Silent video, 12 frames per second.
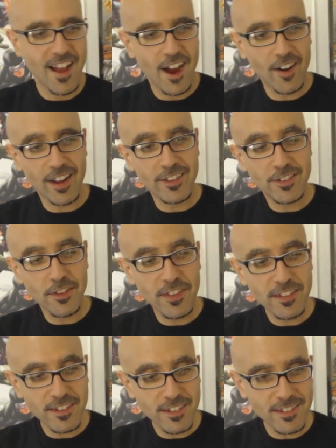All right. So
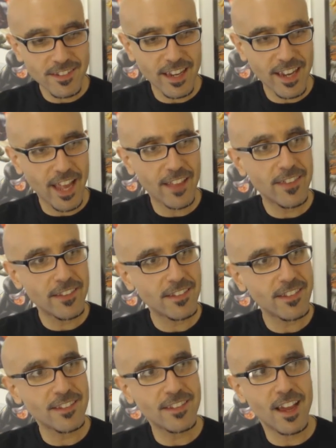this is, again,
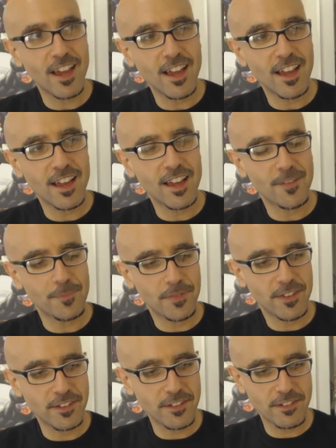it's not
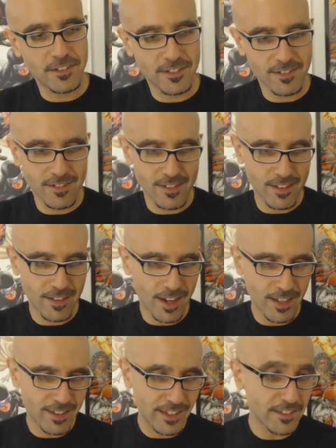
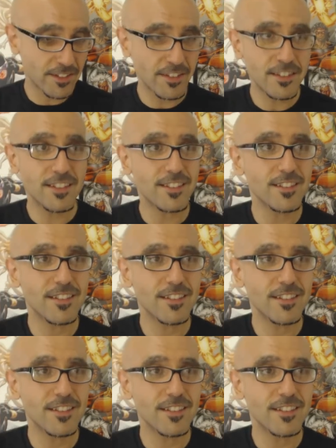decent.